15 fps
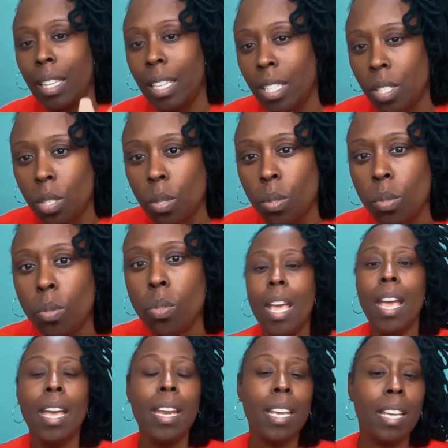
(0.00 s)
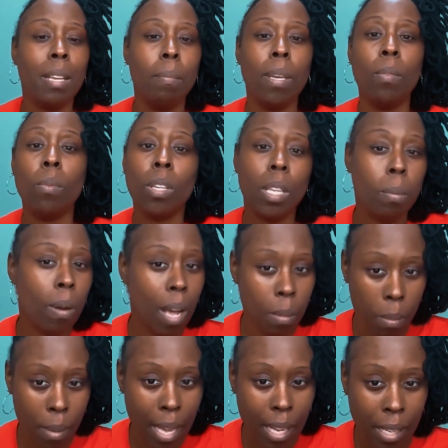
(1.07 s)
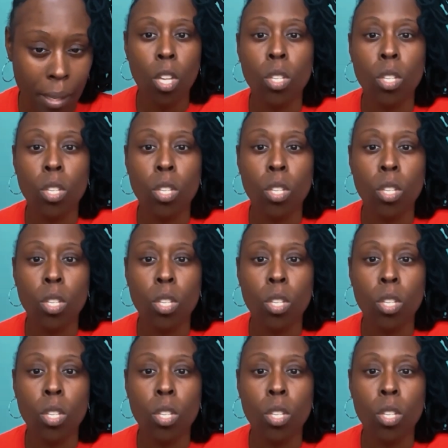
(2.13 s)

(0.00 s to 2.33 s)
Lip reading: these tools, and it can be really problematic.